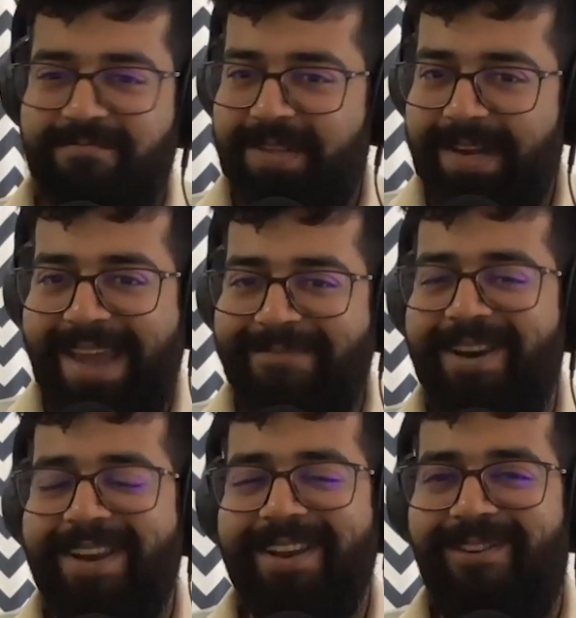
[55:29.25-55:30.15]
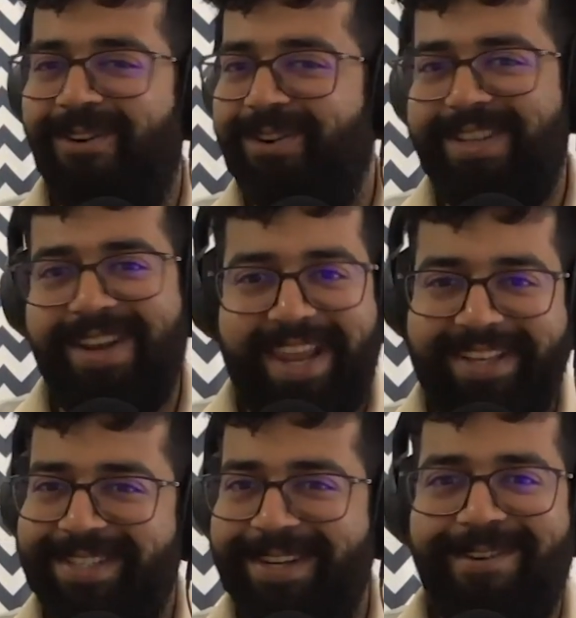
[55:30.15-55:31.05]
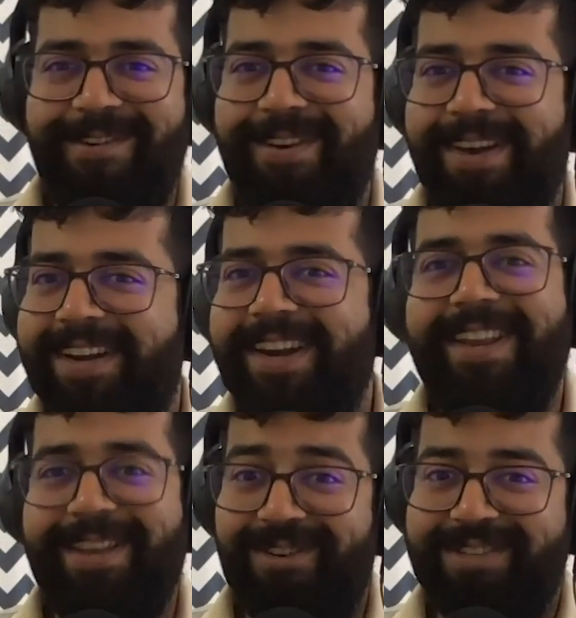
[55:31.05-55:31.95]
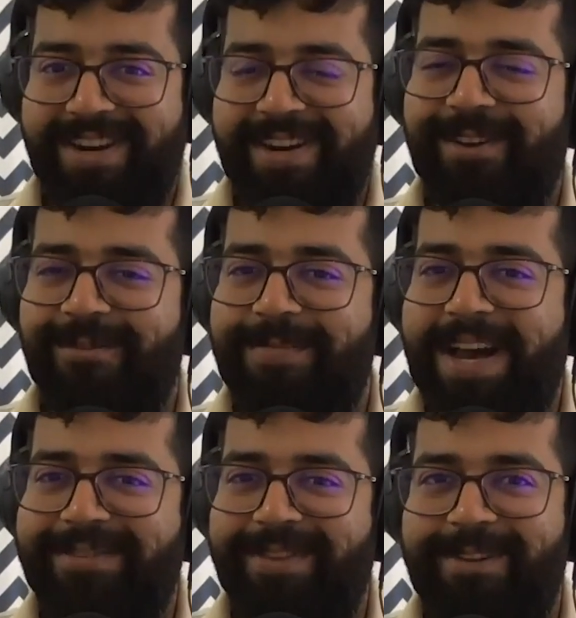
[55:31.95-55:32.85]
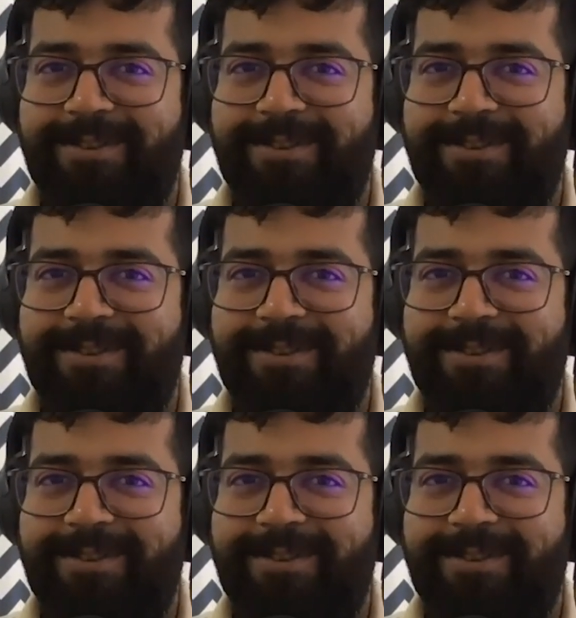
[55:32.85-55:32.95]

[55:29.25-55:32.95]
the library or the lecture or literally your study group as well.